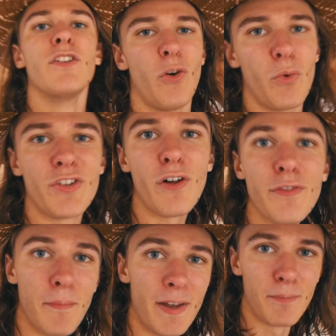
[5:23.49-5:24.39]
So we
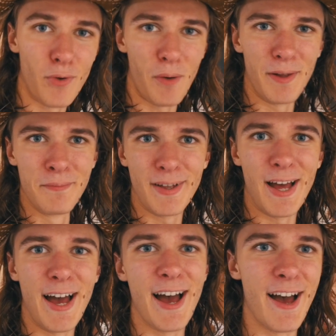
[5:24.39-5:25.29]
solved the money problem.
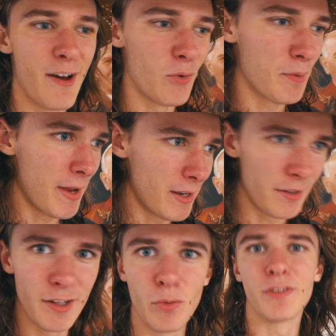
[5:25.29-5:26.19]
We made a
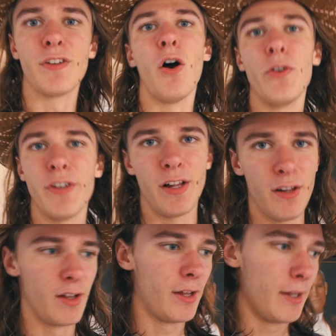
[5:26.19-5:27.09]
deal with the
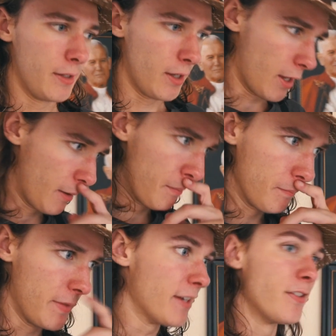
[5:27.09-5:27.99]
hotel
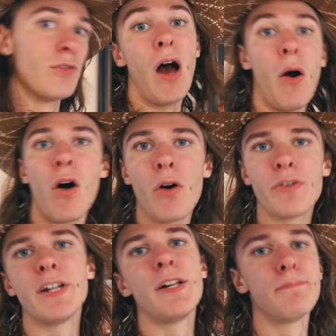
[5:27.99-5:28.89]
next to our
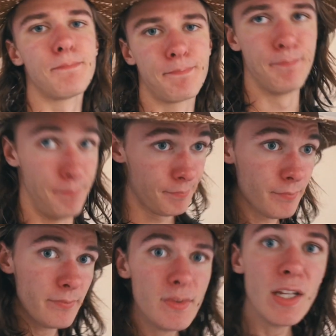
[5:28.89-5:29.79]
hotel.
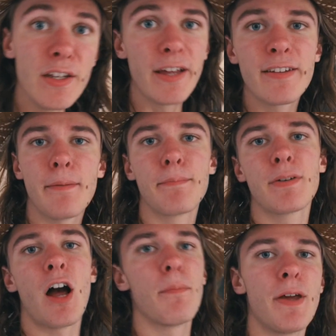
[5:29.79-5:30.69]
They accept
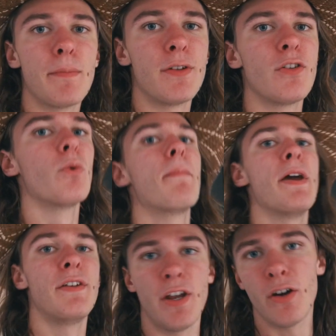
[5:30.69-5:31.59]
card payment, so we
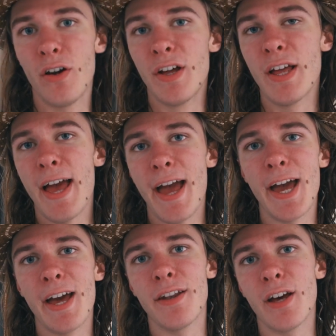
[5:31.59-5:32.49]
paid there
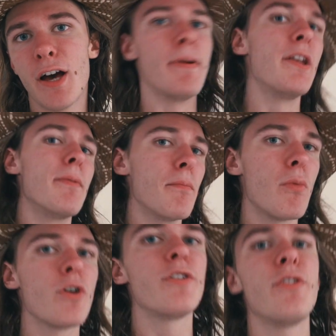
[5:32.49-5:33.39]
and paid a bit
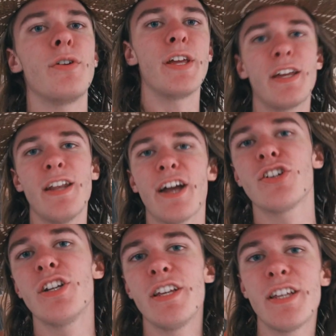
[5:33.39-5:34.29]
more so they can
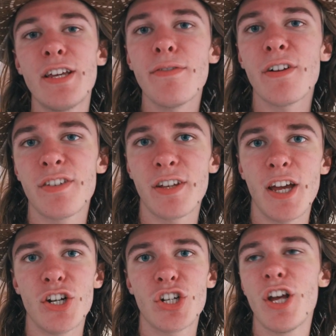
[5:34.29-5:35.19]
actually give us the
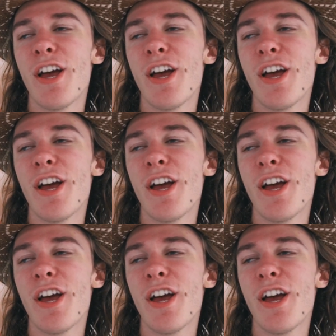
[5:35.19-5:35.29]
cash.